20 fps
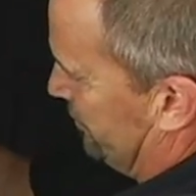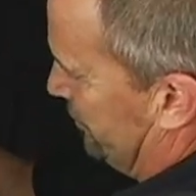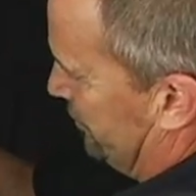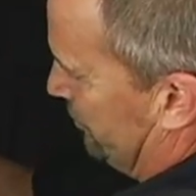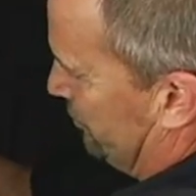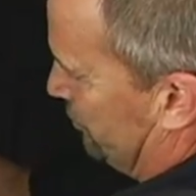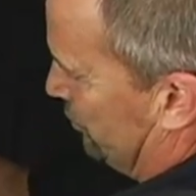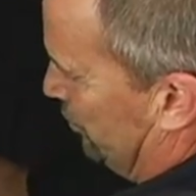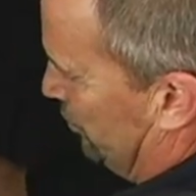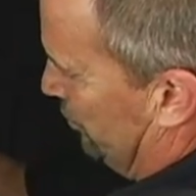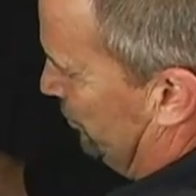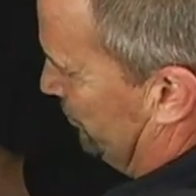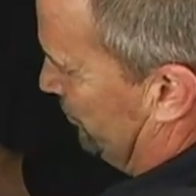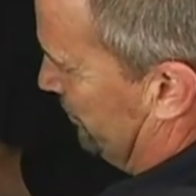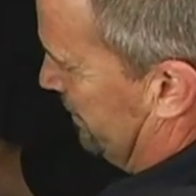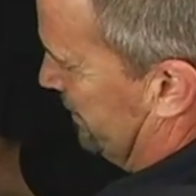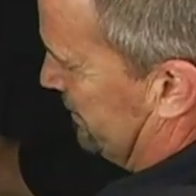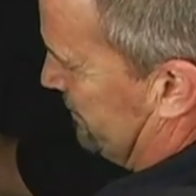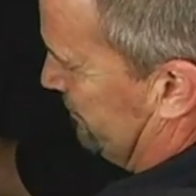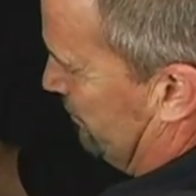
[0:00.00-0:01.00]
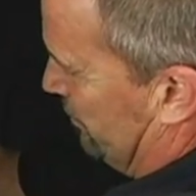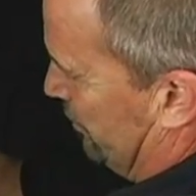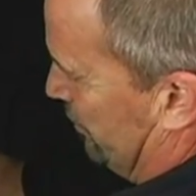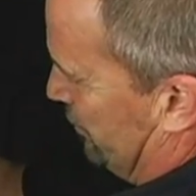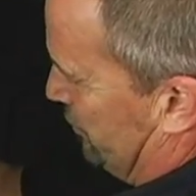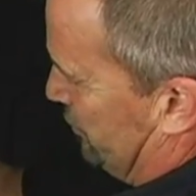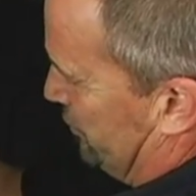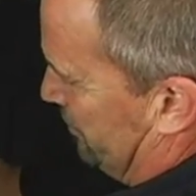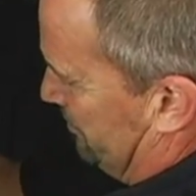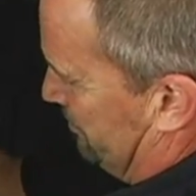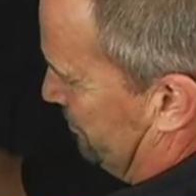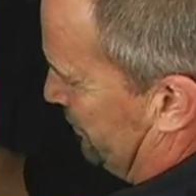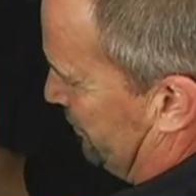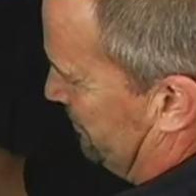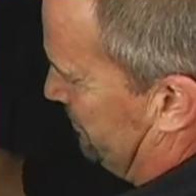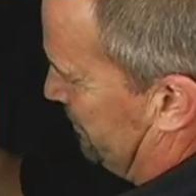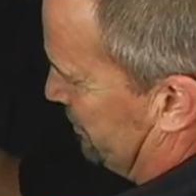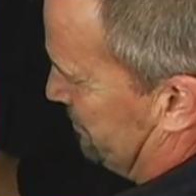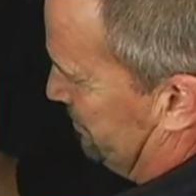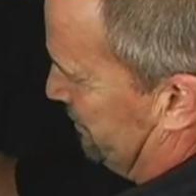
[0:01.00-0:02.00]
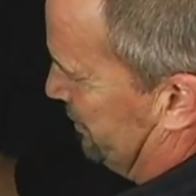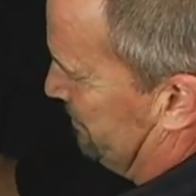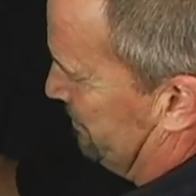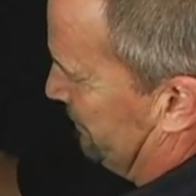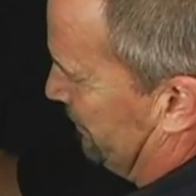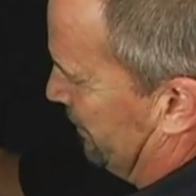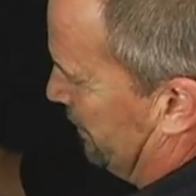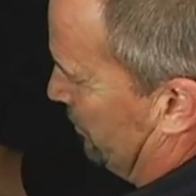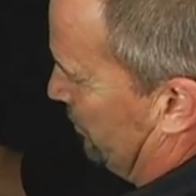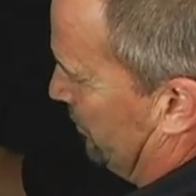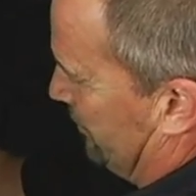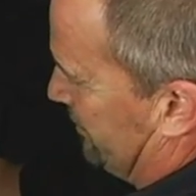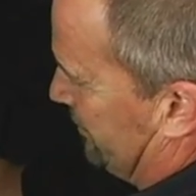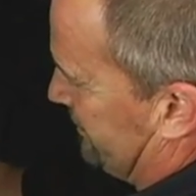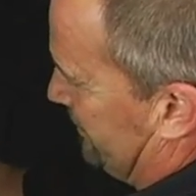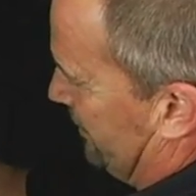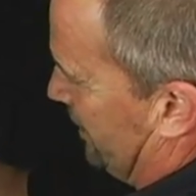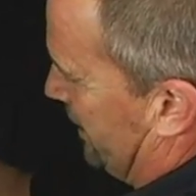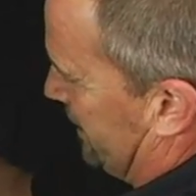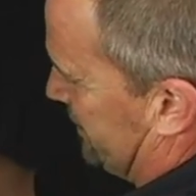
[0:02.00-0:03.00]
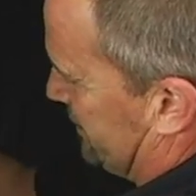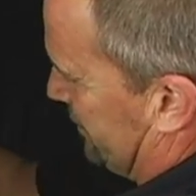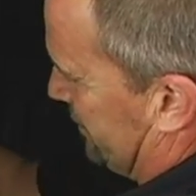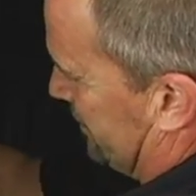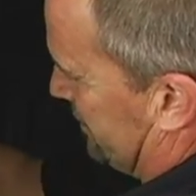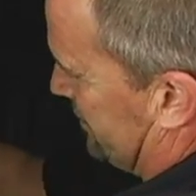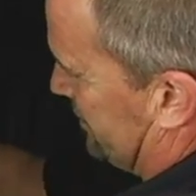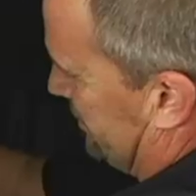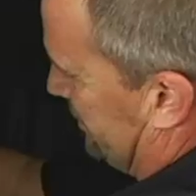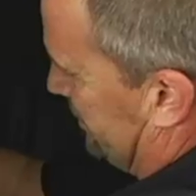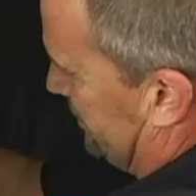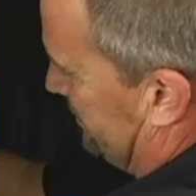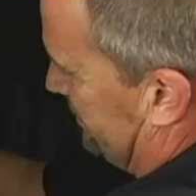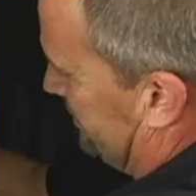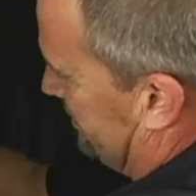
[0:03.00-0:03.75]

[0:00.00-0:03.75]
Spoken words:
you can roll the reservoir and you can pretty much manipulate where this line's going to sit.